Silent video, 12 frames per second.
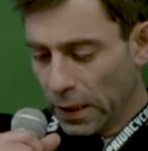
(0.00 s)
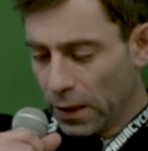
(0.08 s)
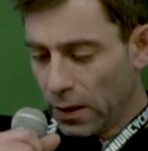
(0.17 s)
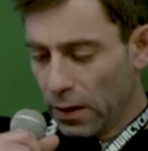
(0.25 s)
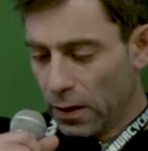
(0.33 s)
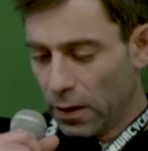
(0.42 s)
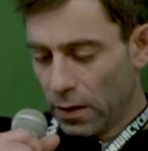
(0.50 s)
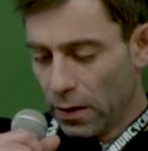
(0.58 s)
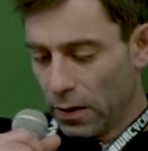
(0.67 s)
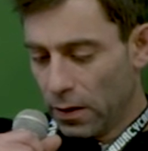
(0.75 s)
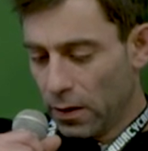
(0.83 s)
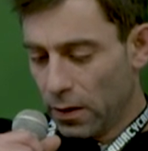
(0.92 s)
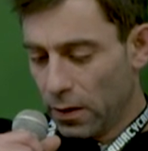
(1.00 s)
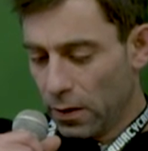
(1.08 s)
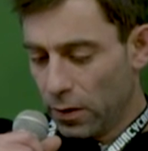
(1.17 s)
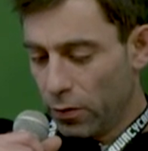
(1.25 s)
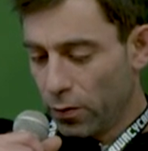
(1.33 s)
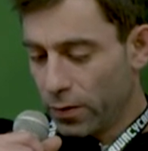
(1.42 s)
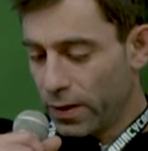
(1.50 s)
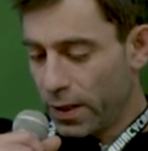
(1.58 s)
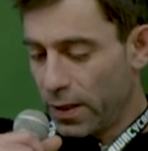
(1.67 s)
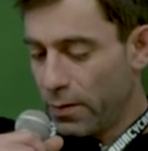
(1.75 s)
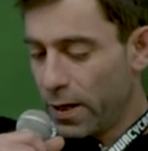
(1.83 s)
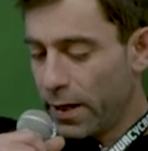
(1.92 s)
Donc
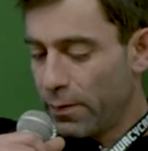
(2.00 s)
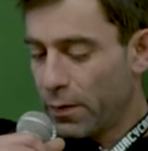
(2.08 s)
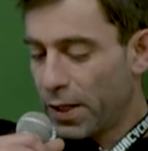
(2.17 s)
c'est des barèmes